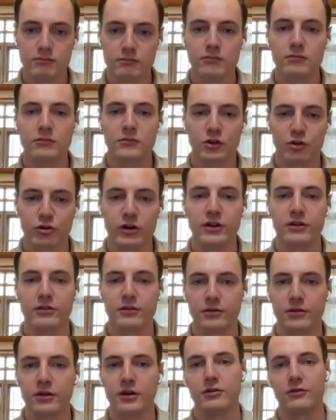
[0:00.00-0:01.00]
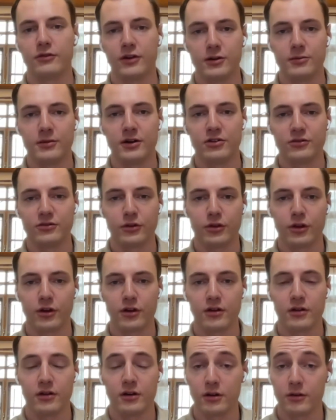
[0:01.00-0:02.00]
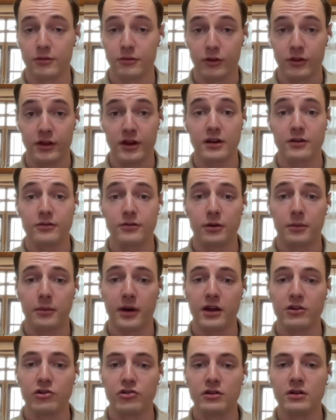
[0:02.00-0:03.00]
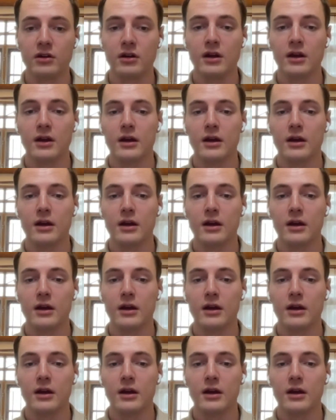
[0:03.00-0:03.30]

mm-hmm. Great. Thank you very much for that information.